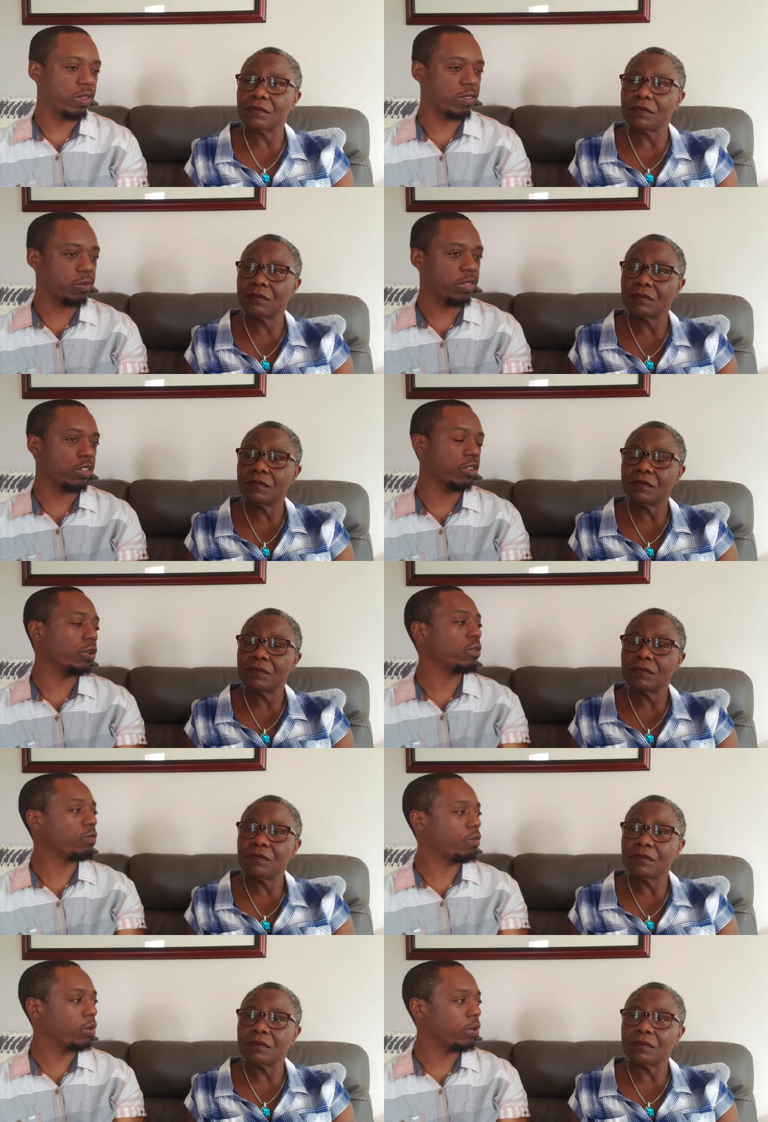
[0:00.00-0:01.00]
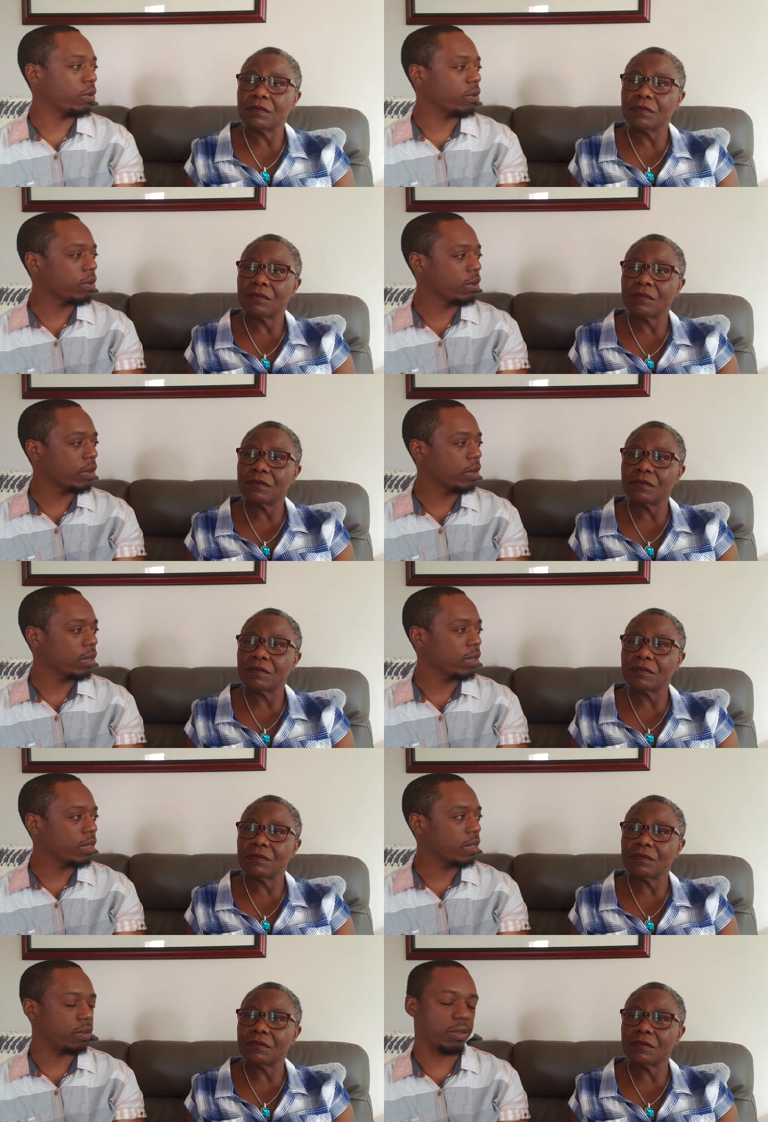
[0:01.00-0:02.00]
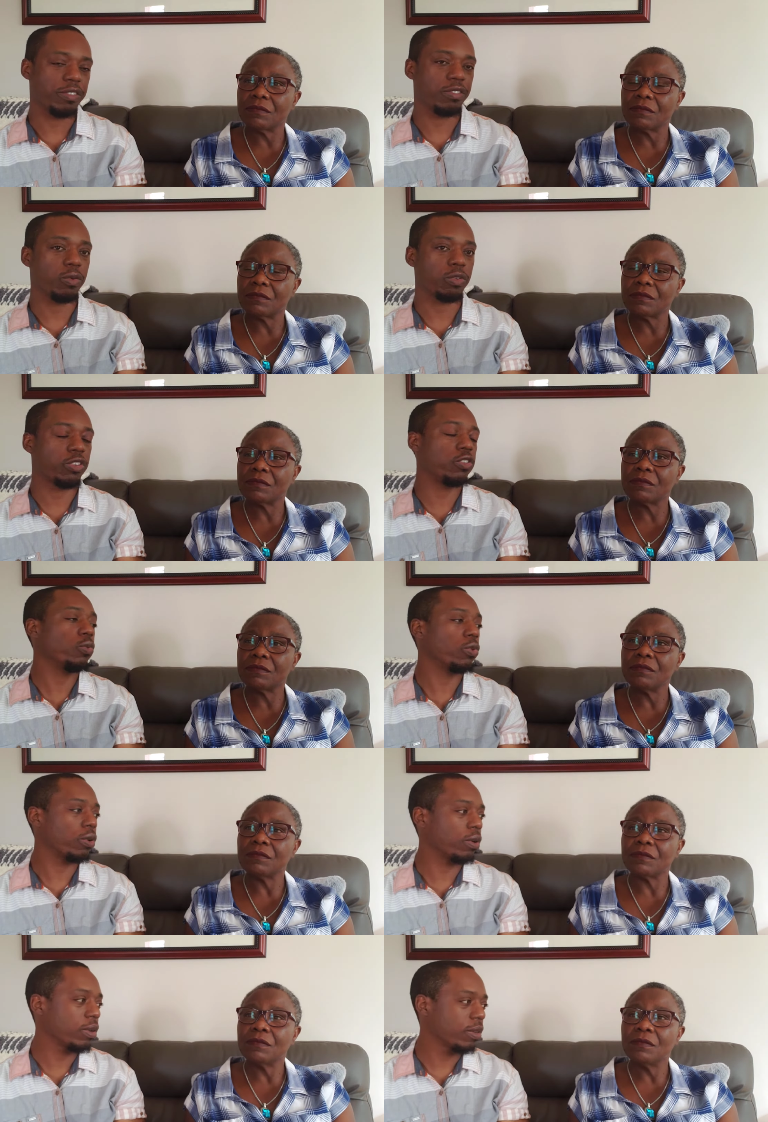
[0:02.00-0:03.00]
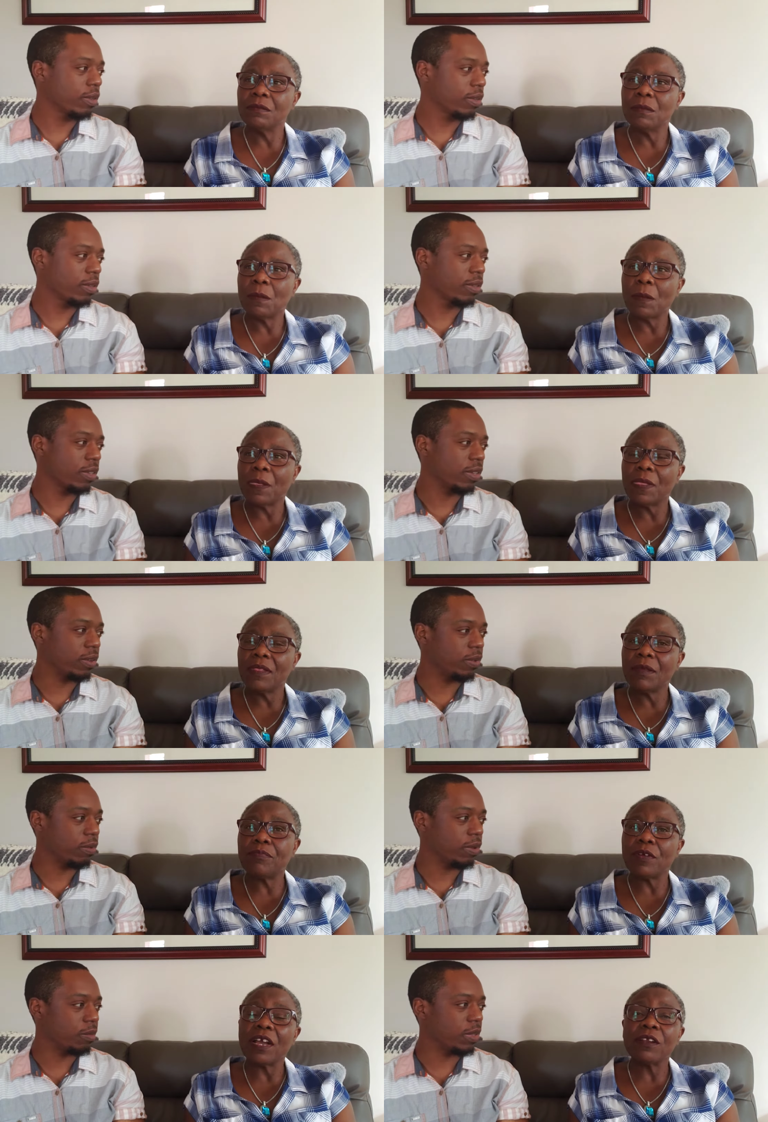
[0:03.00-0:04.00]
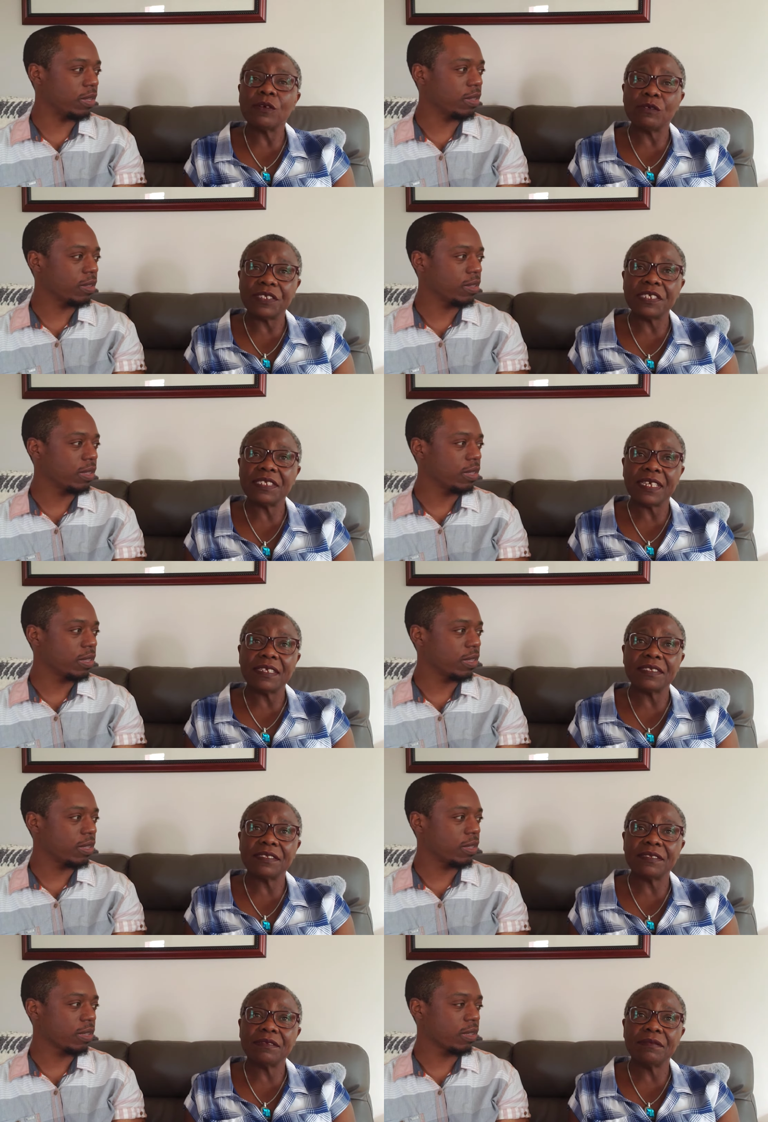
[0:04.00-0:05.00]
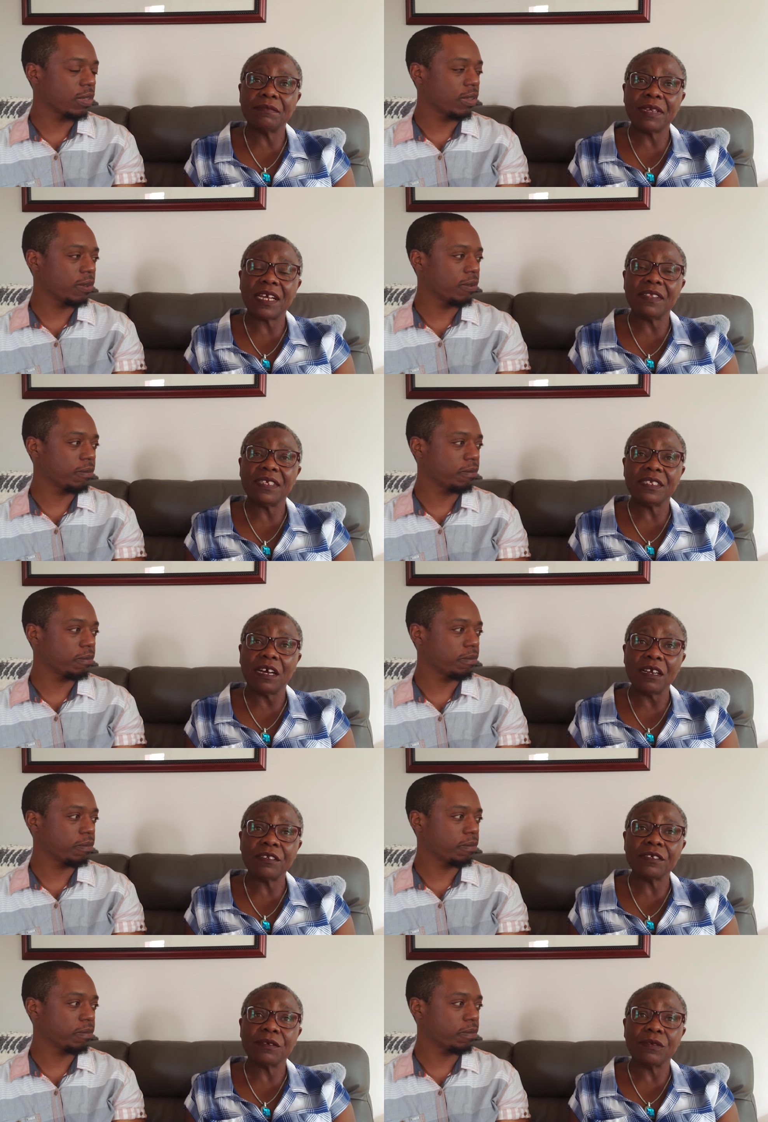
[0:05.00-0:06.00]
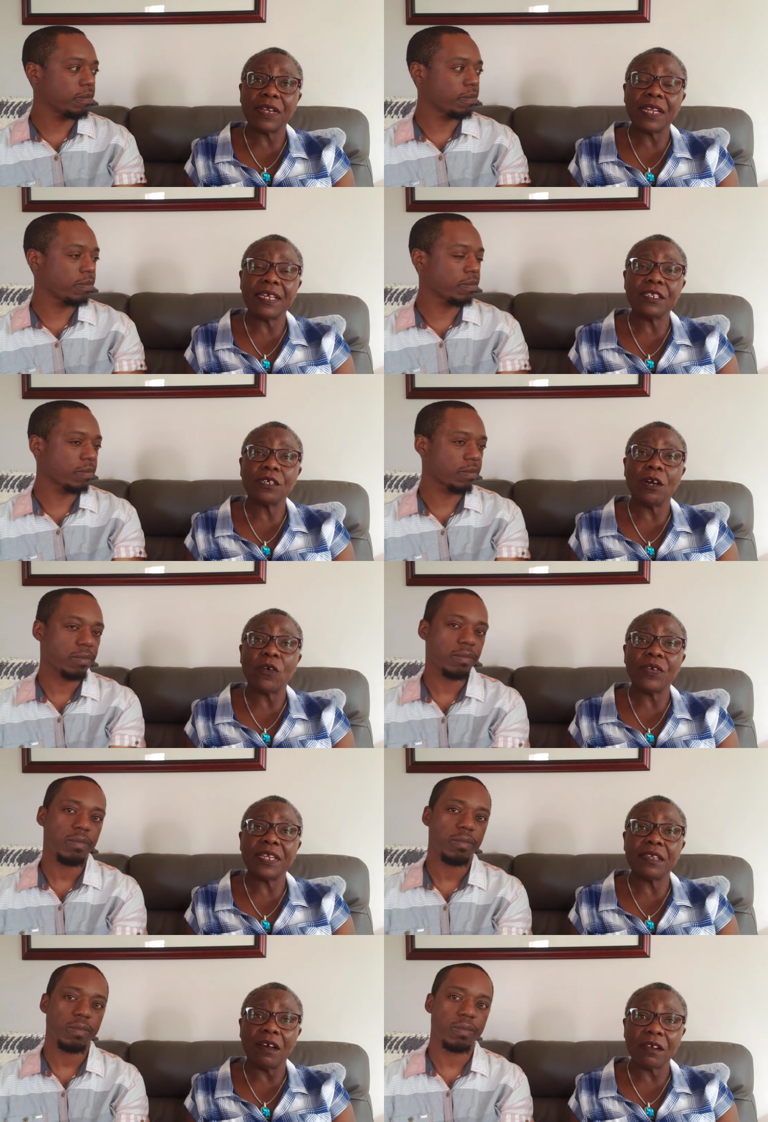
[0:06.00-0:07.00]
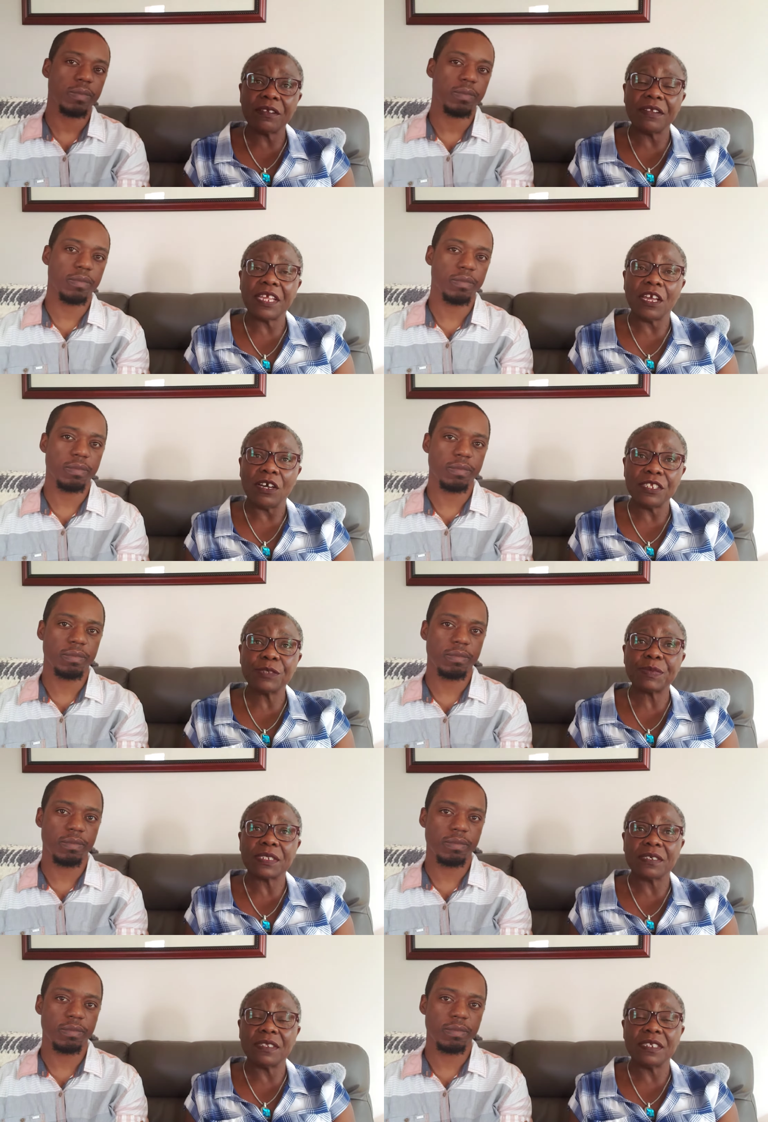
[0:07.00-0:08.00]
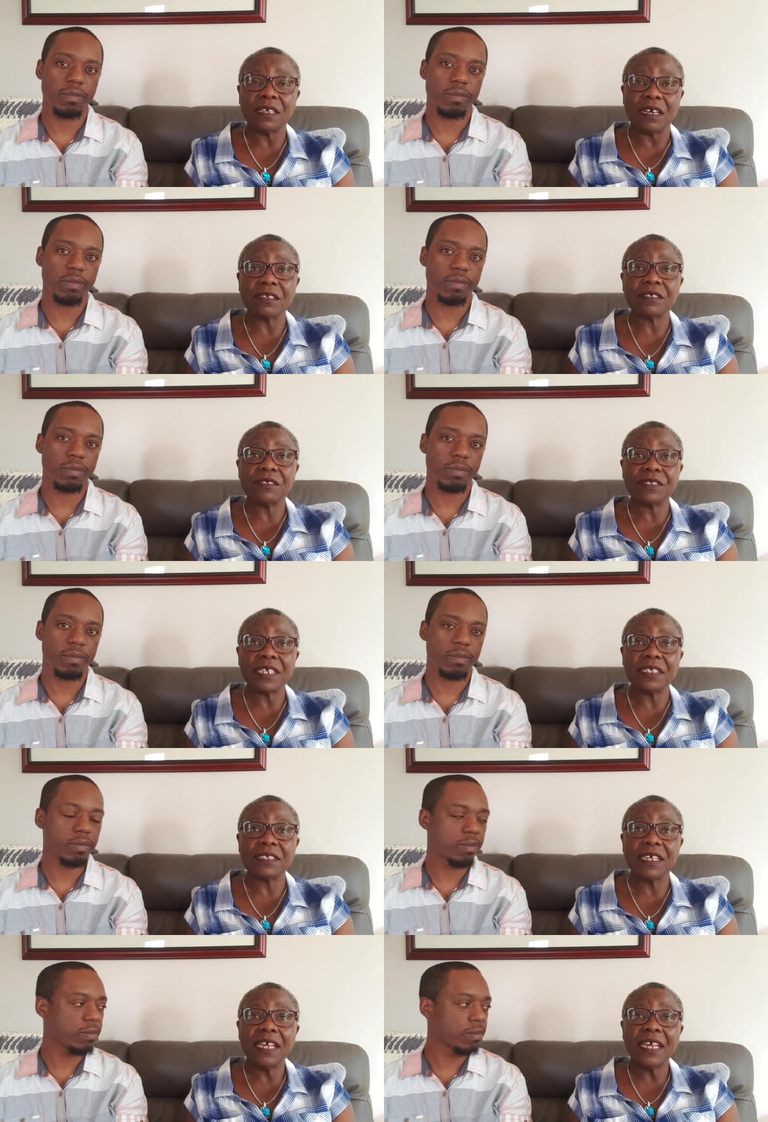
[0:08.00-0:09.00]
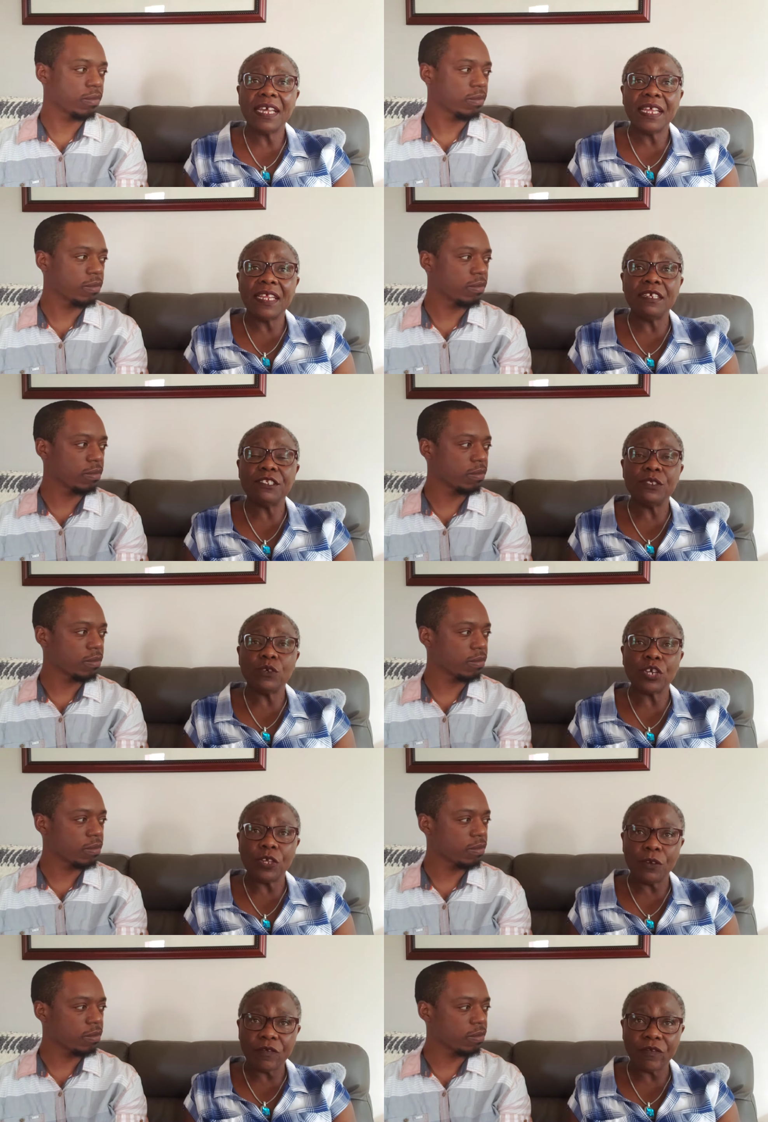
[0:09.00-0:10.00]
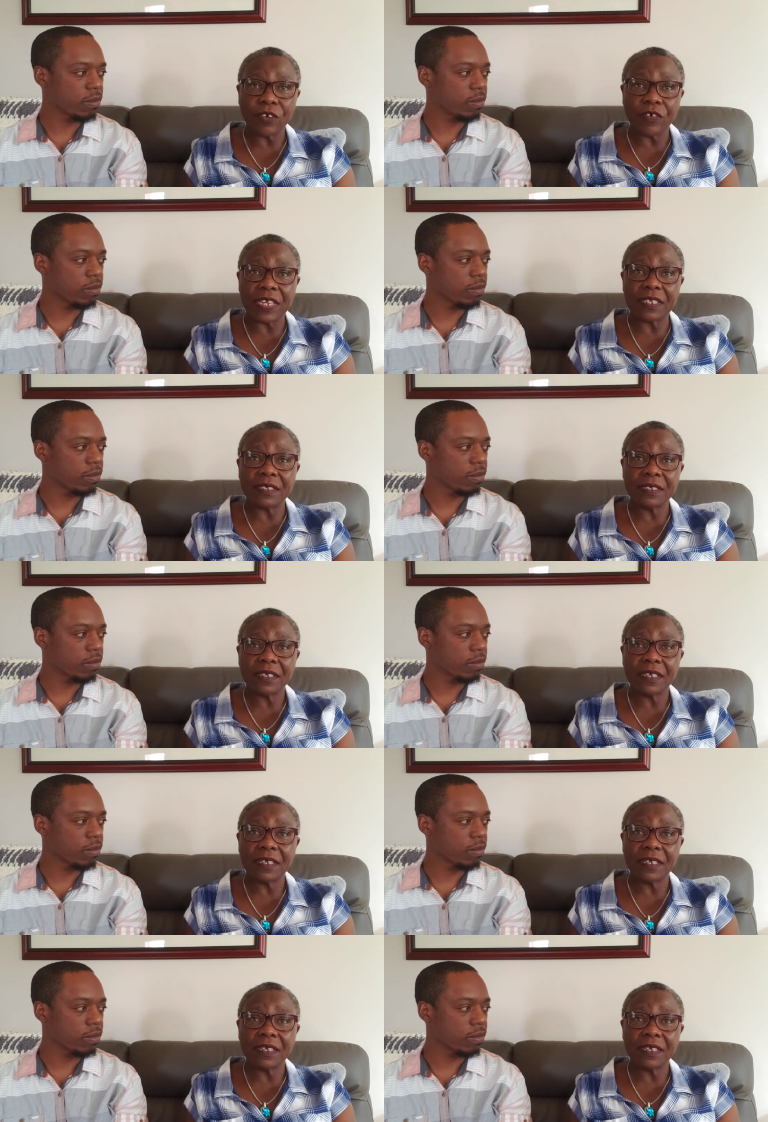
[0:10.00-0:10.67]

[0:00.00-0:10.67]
Speaker 1: wasn't really good for you know there's no cure you know the prognosis I mean, yes
Speaker 2: because the doctor when i talk with the doctor in the hospital the doctor says there's no cure for it